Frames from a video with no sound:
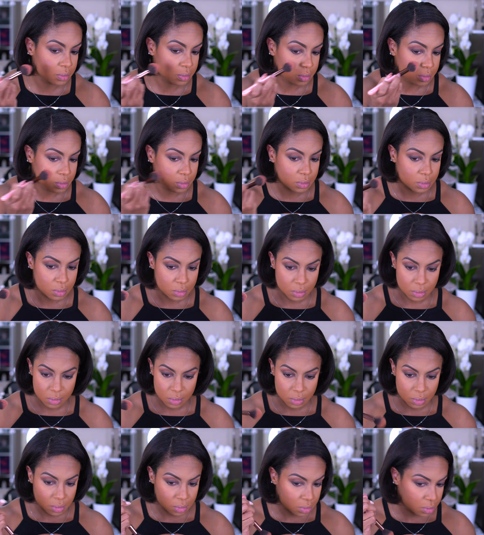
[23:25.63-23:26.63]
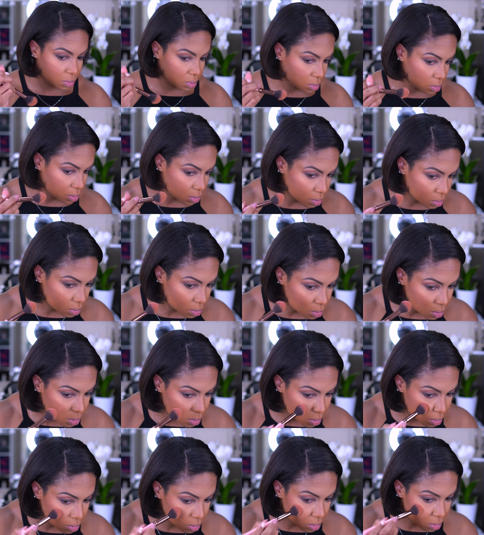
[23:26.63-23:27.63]

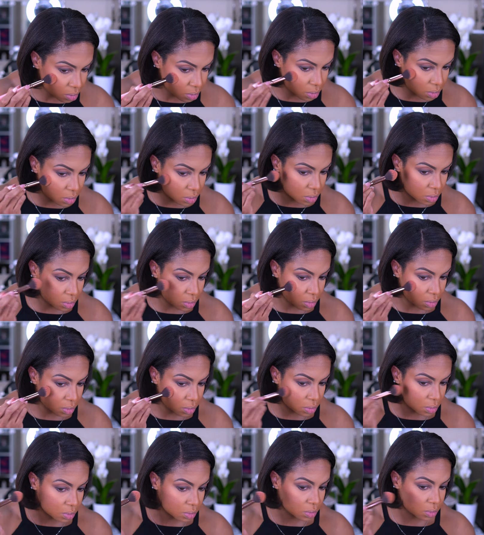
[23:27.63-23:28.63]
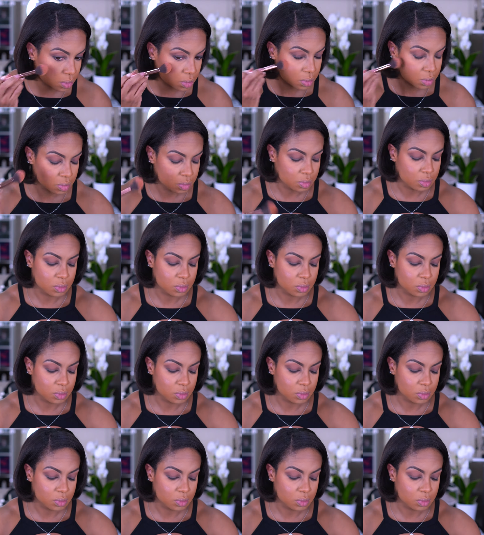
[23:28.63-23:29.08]
No one is speaking in this clip.